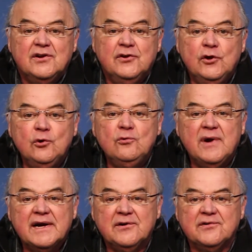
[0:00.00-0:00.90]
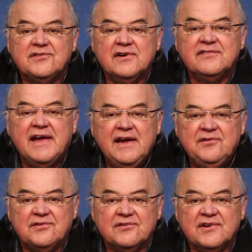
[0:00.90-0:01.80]
New records of
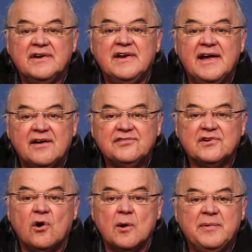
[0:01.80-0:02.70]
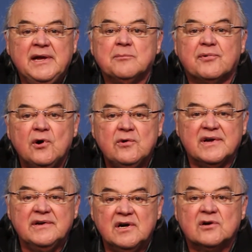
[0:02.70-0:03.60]
cases and deaths are being
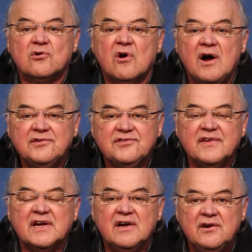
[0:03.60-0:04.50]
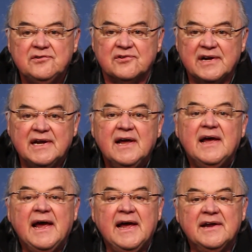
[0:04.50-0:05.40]
broken across the country,
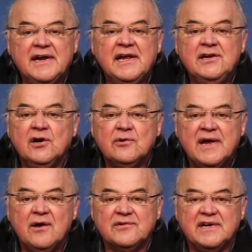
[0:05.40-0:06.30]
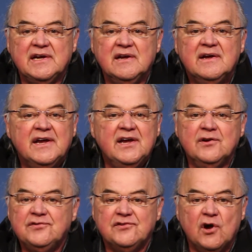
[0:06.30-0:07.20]
and Inyo County
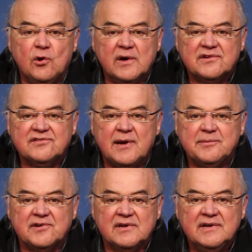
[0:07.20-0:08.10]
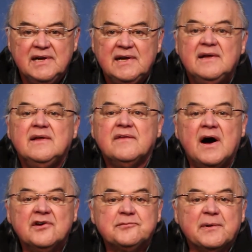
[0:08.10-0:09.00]
is no exception. The
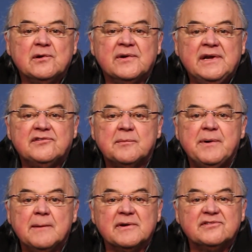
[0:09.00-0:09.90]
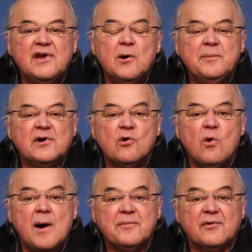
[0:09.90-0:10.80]
hospital needs the public's help and
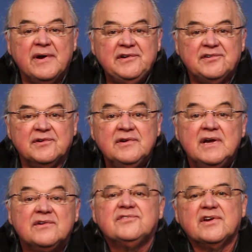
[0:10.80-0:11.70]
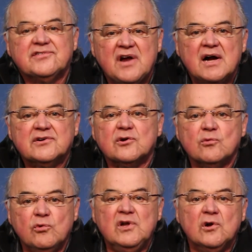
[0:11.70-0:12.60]
cooperation, says Dr.
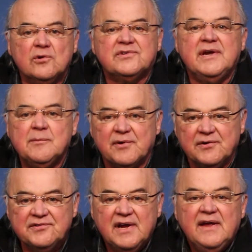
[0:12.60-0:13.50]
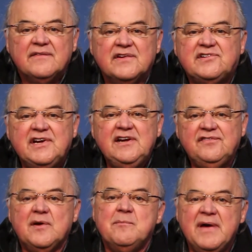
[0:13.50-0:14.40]
Will Timbers, the
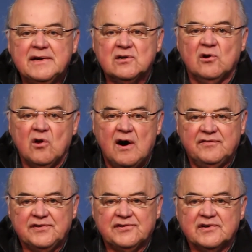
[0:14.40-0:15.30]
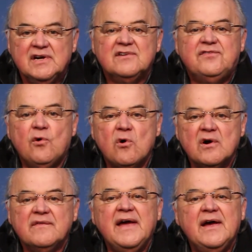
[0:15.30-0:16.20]
chief medical officer
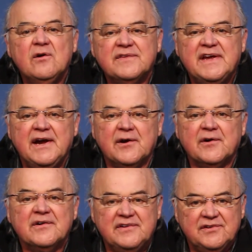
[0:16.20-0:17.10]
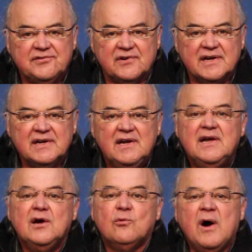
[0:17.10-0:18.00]
for the healthcare district.
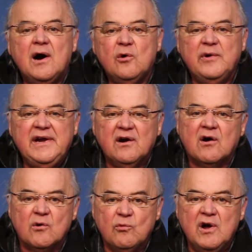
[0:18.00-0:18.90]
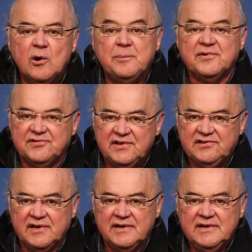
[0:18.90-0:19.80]
While we are well
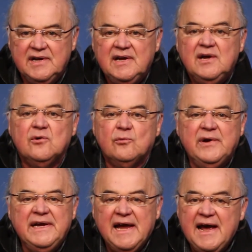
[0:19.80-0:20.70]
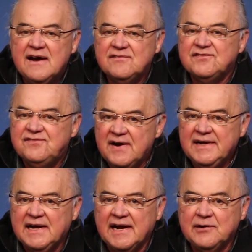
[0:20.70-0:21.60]
positioned, we have
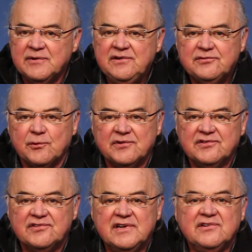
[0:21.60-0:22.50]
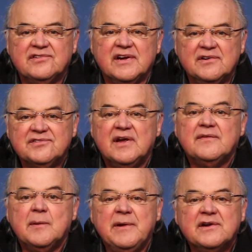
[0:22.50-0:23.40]
finite resources, he says.
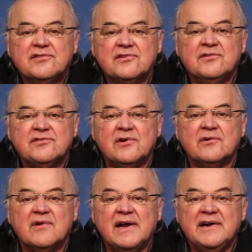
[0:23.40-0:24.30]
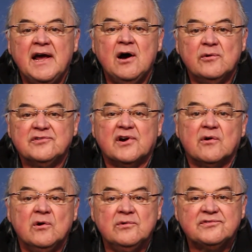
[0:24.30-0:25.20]
The biggest concern right now is
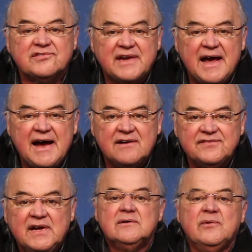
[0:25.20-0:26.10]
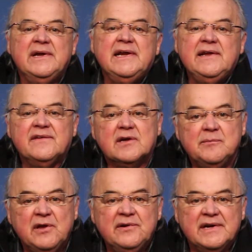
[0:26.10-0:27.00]
our own staff. We need the
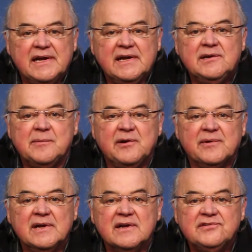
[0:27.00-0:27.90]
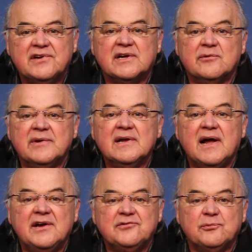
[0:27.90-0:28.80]
community to be realistic and
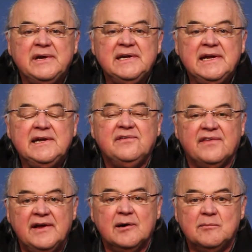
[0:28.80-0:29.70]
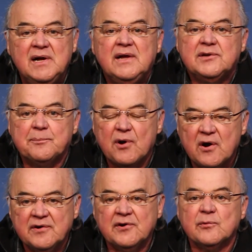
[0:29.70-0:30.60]
realize we need them to
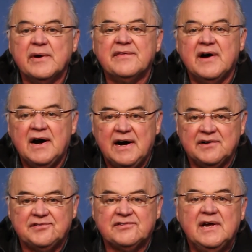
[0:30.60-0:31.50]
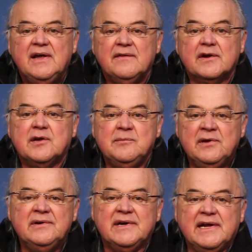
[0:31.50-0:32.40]
partner with us. The
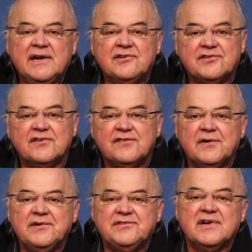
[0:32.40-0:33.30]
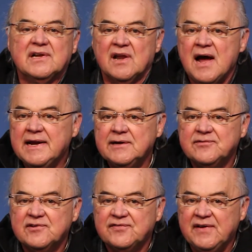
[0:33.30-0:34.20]
community is the first line
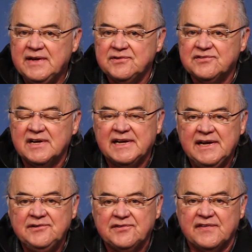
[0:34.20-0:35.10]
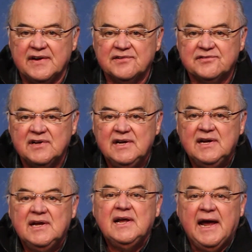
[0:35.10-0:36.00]
of defense against this,
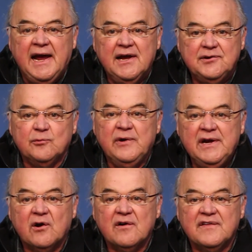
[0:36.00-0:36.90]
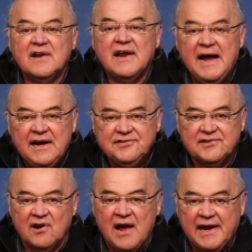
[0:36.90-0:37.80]
and we are the
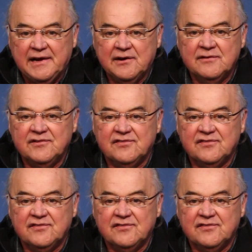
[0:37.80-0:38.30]
last line of